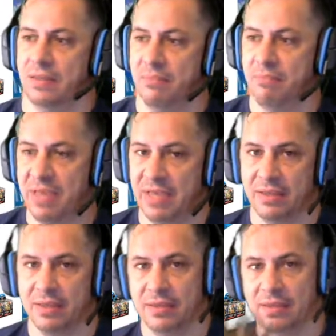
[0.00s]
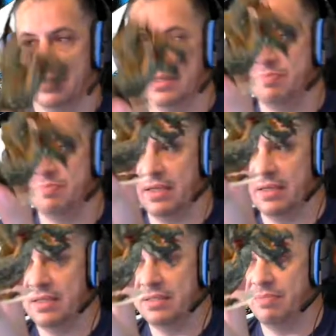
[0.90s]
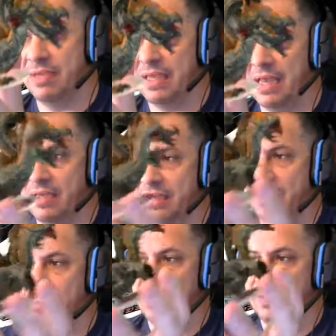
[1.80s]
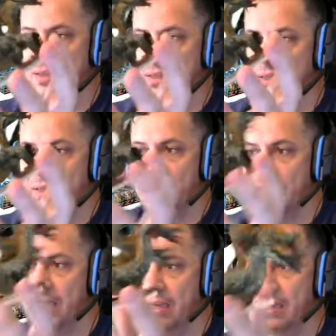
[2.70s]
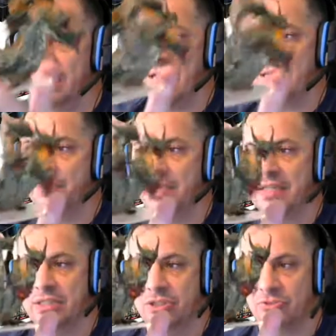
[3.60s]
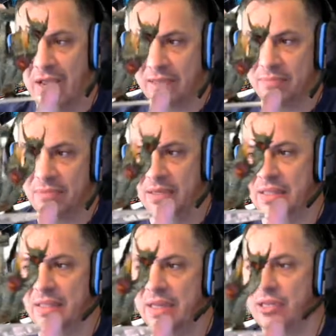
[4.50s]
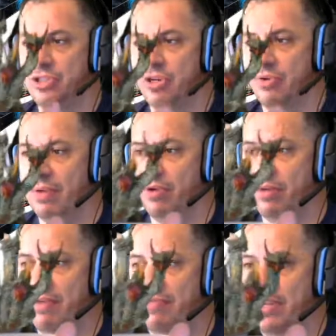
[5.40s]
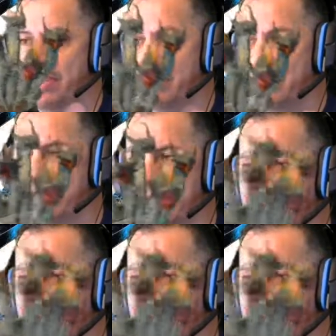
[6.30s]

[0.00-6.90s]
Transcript: big. He's big. He's a big guy. Not as big as the Dragon Mini that I show on one of my videos,